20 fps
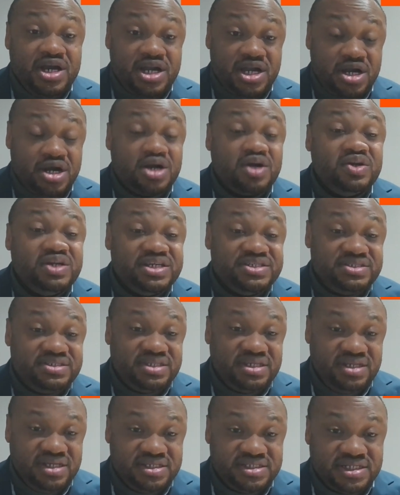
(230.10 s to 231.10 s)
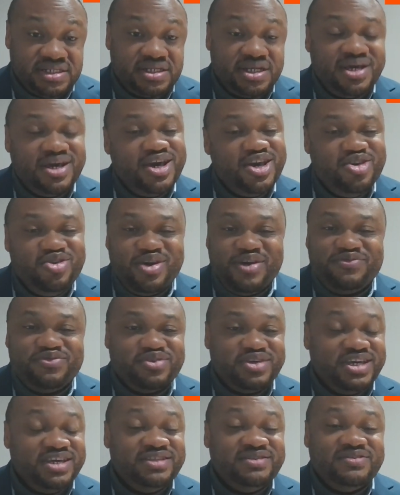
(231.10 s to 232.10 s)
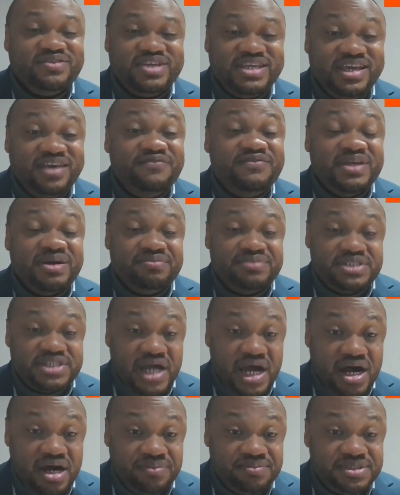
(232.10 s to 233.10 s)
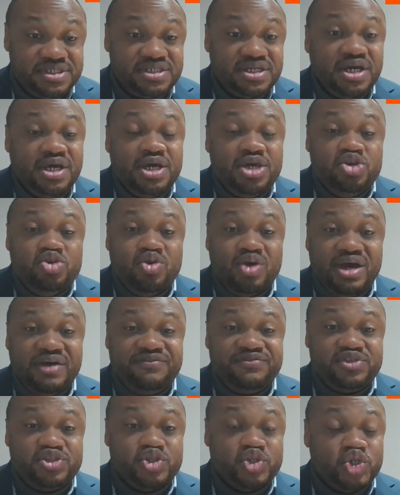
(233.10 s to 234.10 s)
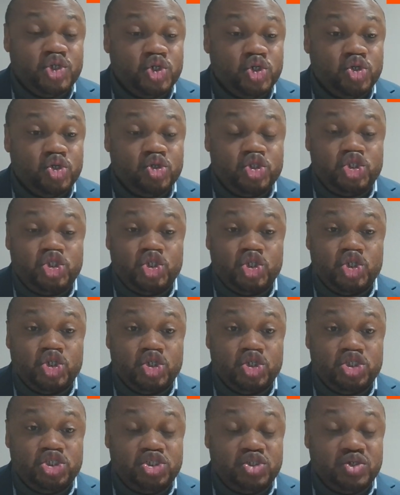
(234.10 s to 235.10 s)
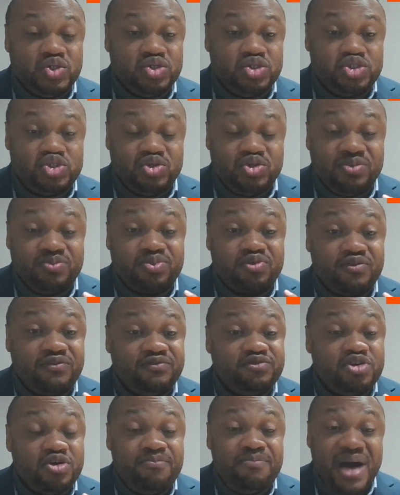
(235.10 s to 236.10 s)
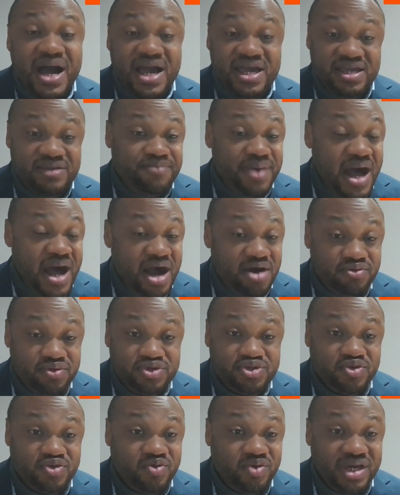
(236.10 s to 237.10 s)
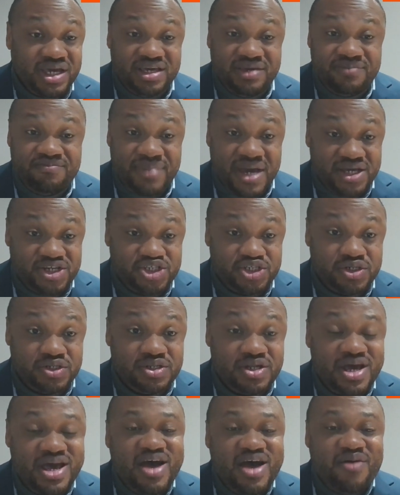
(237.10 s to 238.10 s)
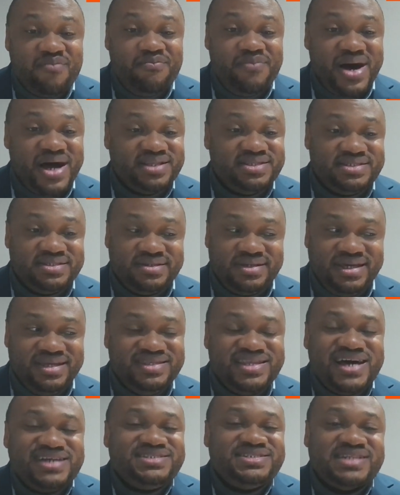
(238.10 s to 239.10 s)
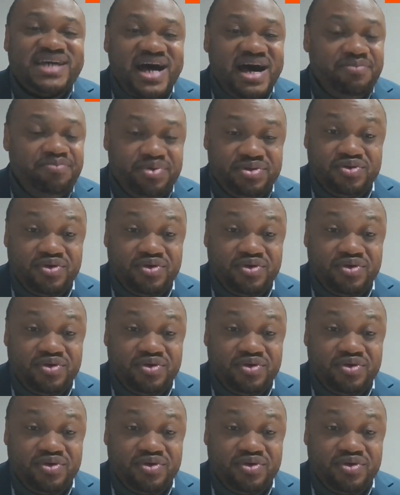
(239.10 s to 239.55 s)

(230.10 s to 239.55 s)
Congolese citizens, you have to give them jobs. You have to improve the buying power, the way he mentioned, but it doesn't happen